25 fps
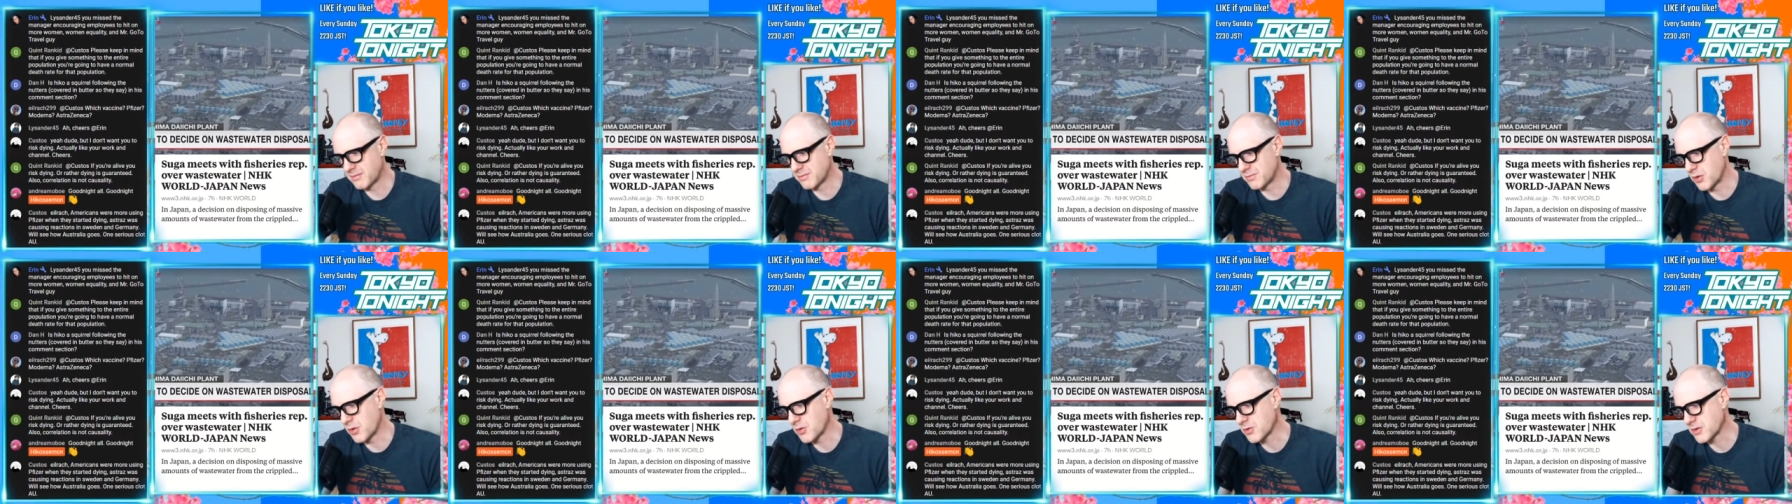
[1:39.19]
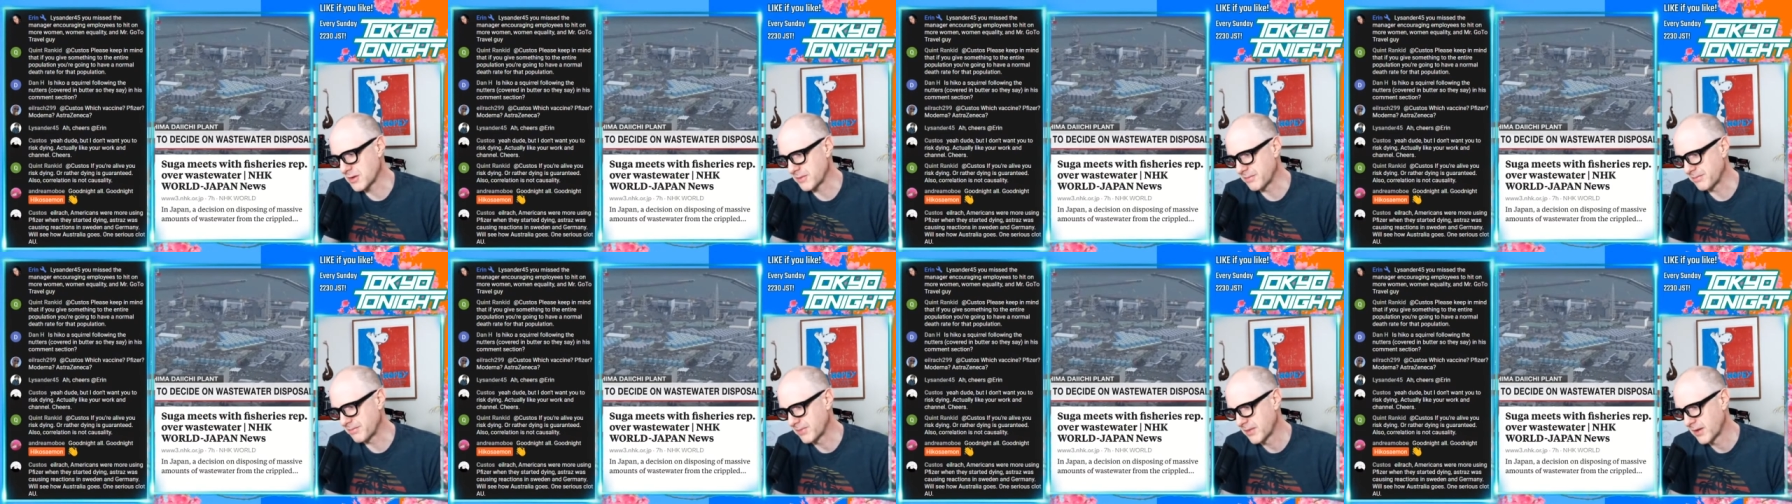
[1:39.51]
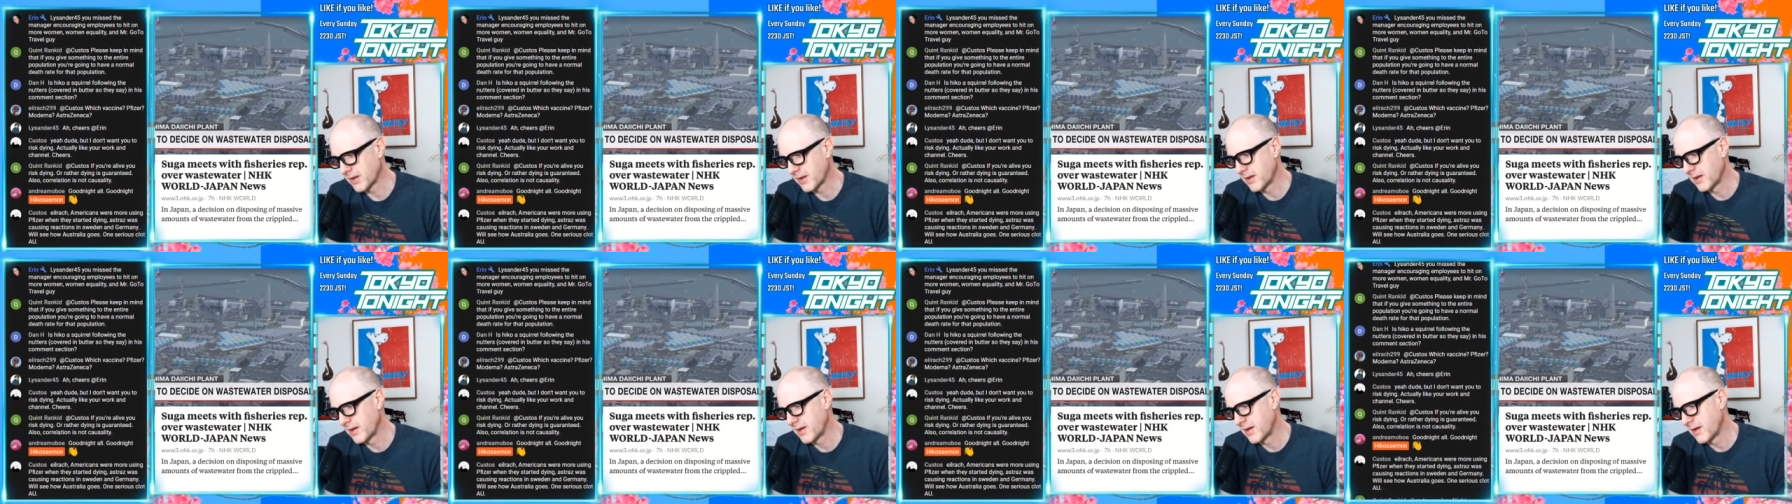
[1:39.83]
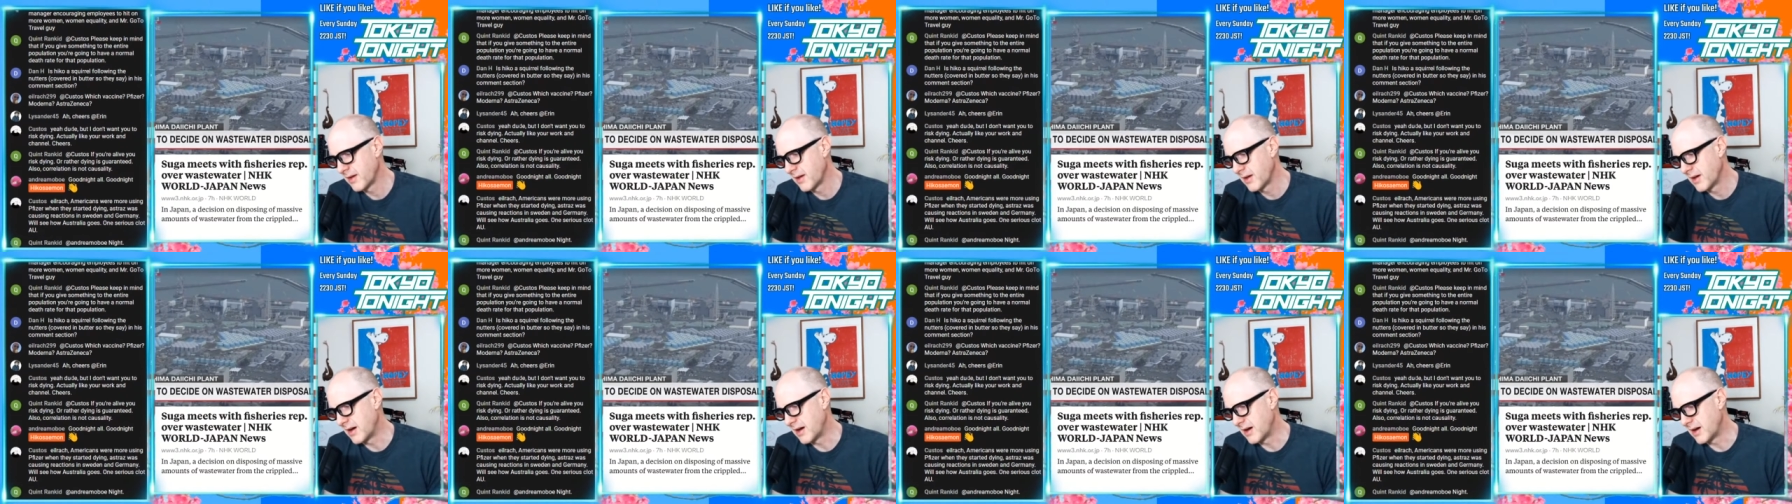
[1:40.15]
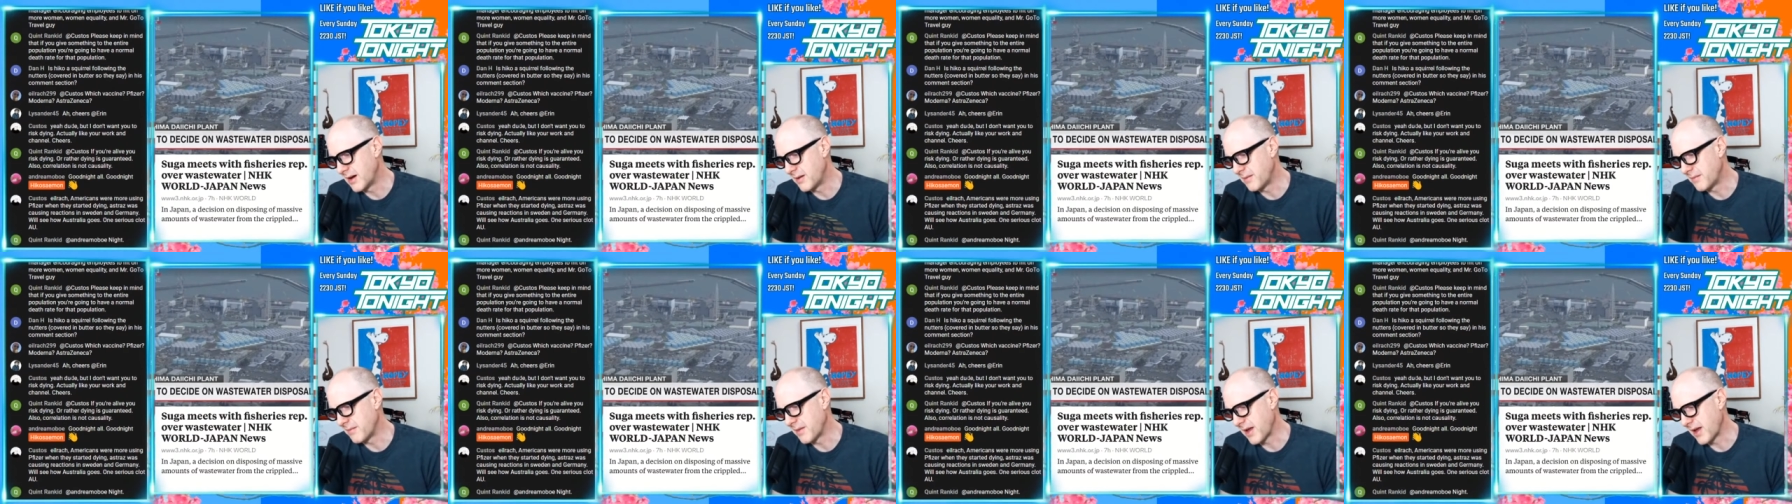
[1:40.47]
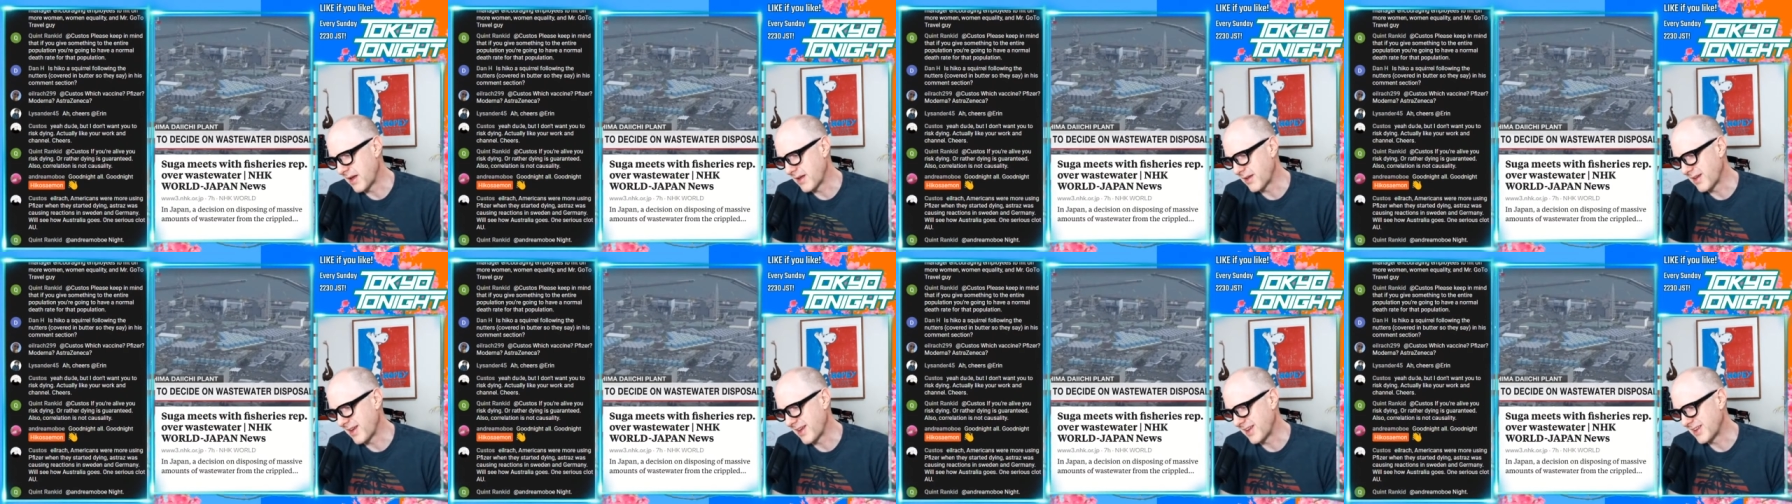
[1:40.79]
broken um,
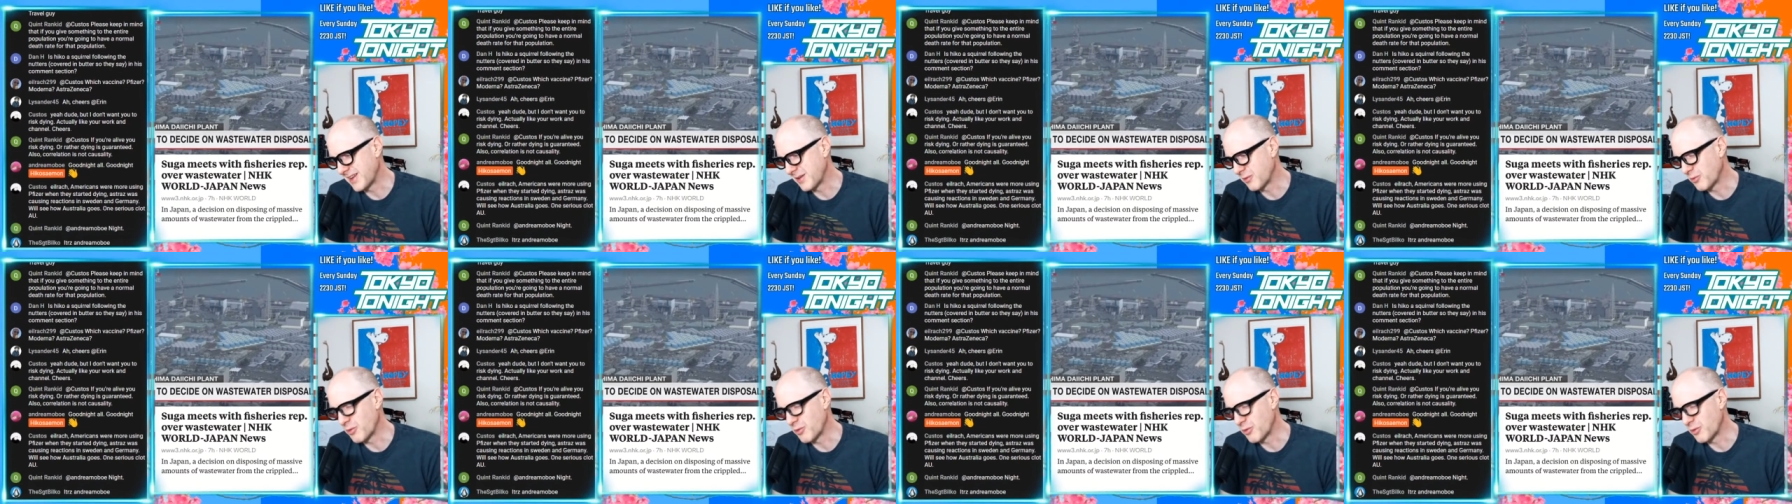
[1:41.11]
and, and,